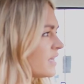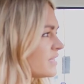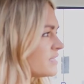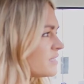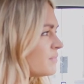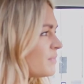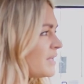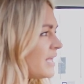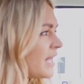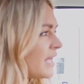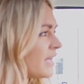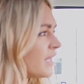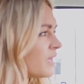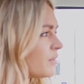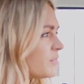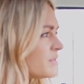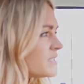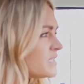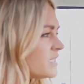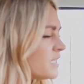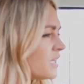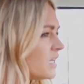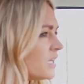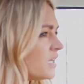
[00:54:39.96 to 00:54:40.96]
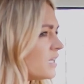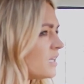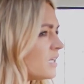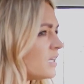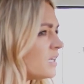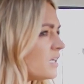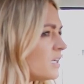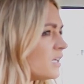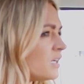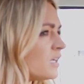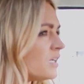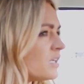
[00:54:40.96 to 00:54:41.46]
there is the Millennium, isn't
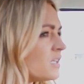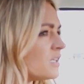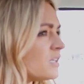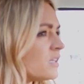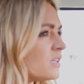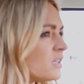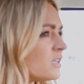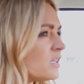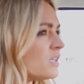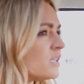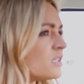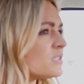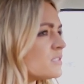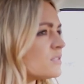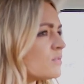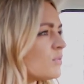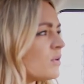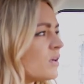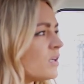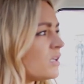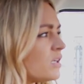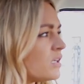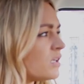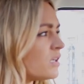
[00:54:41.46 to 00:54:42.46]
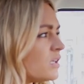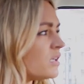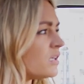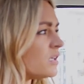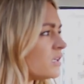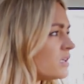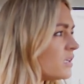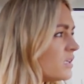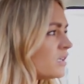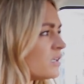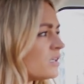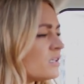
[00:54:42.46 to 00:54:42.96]
it? This one...
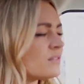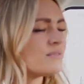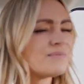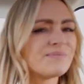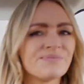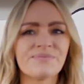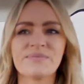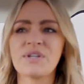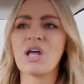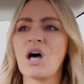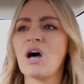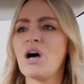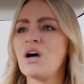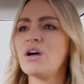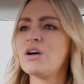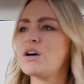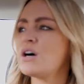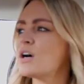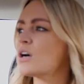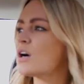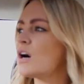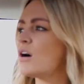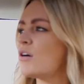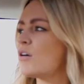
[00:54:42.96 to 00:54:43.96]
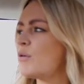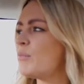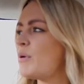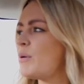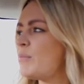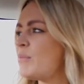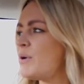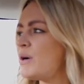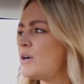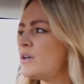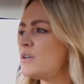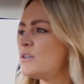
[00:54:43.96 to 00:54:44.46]
No, I can't
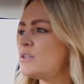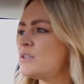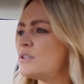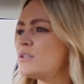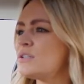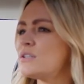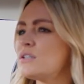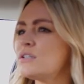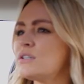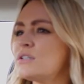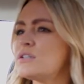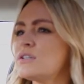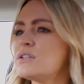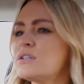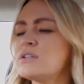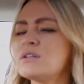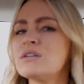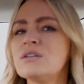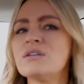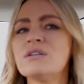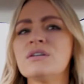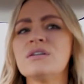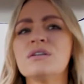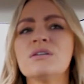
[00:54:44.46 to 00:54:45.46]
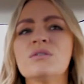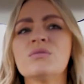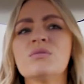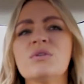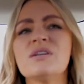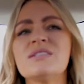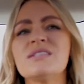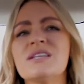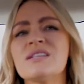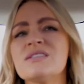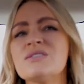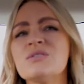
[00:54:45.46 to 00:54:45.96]
remember. No.
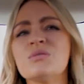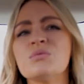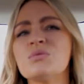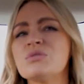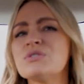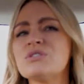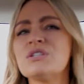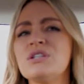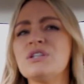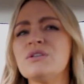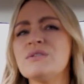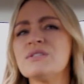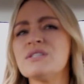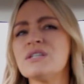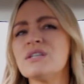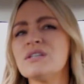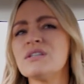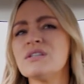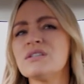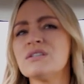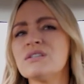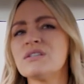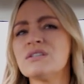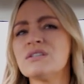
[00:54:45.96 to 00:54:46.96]
What is it? It's not Waterloo, is it?